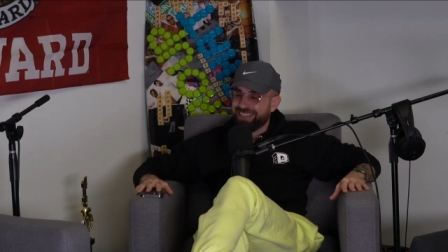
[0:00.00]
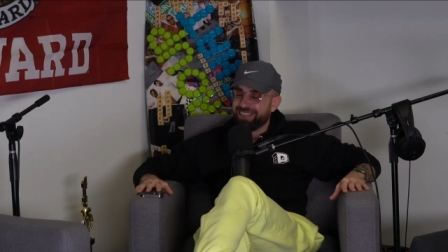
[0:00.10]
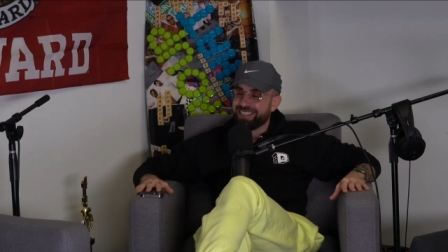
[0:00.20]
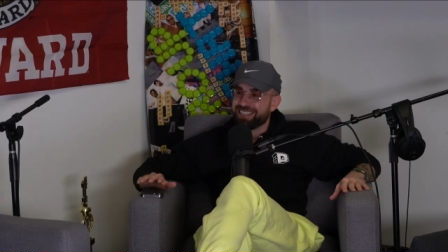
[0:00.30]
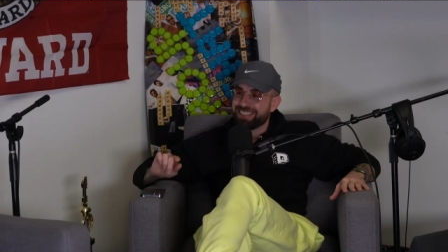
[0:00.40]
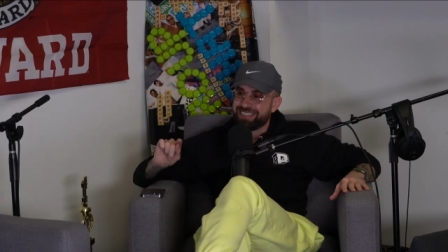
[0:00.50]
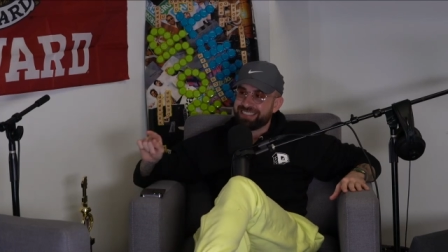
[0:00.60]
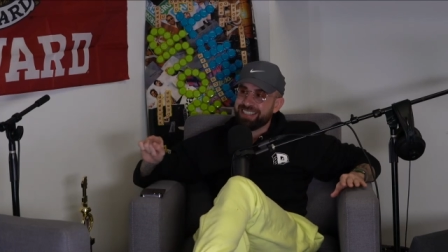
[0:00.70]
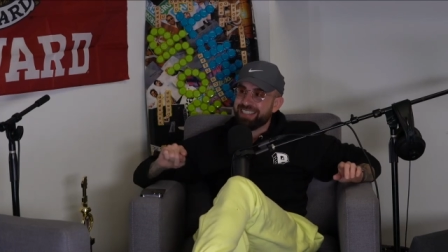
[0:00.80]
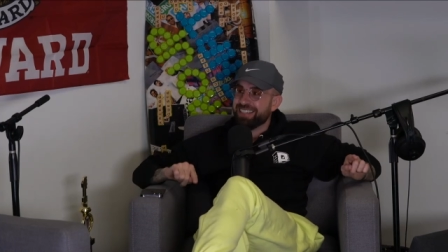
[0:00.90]
if I
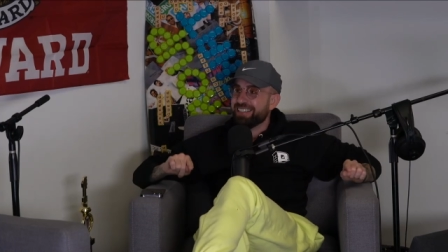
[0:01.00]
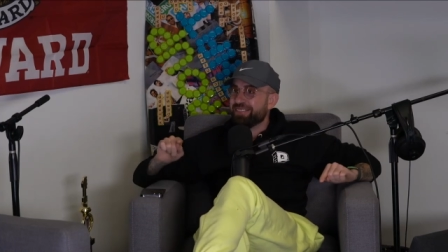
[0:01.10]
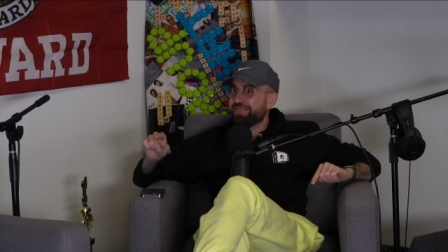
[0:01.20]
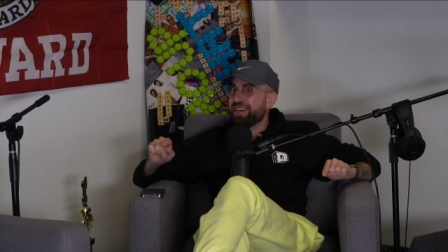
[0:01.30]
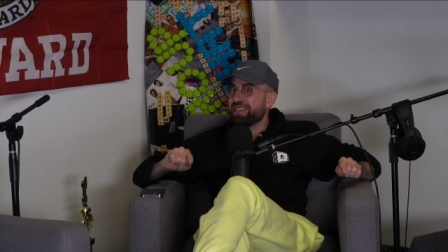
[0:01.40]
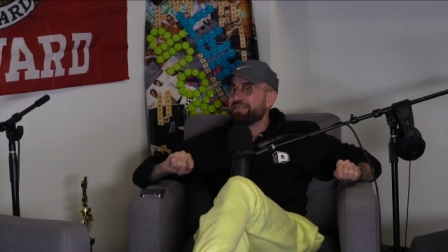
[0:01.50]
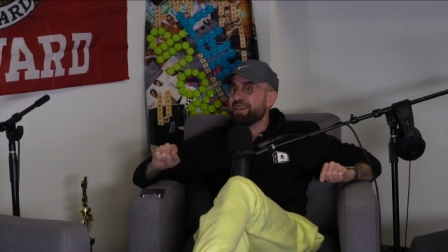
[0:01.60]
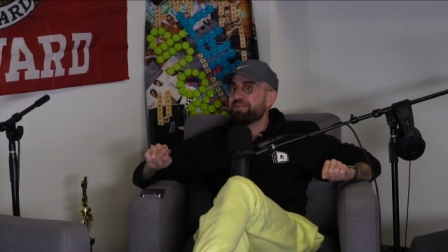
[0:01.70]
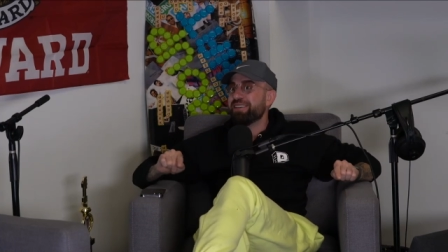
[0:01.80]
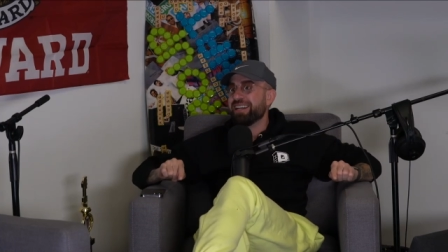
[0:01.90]
just find the
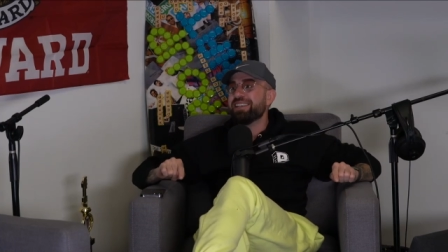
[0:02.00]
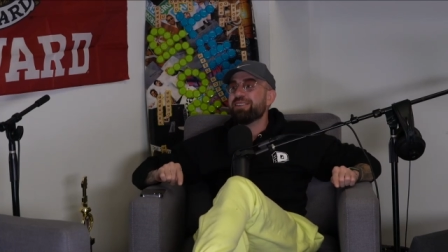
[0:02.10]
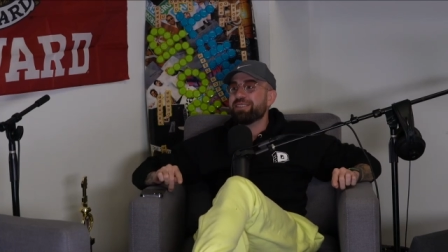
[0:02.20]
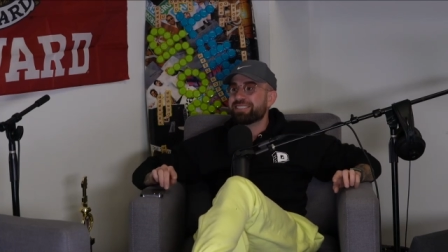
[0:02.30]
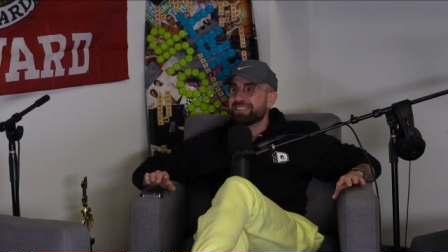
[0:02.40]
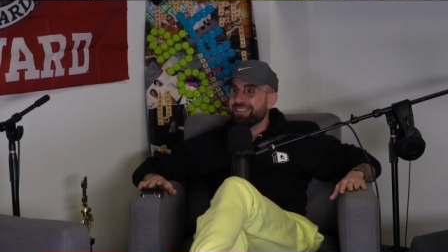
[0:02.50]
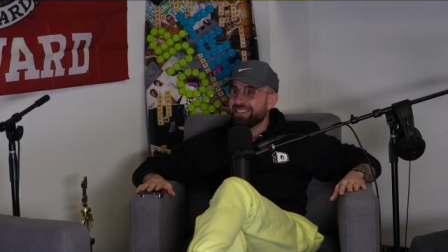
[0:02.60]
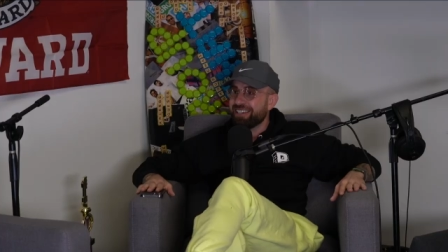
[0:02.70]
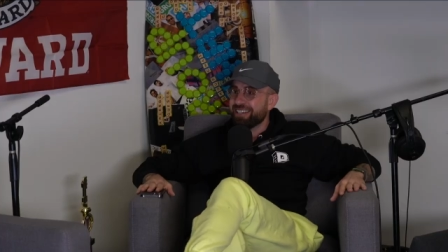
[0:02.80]
right one, I know what's going on.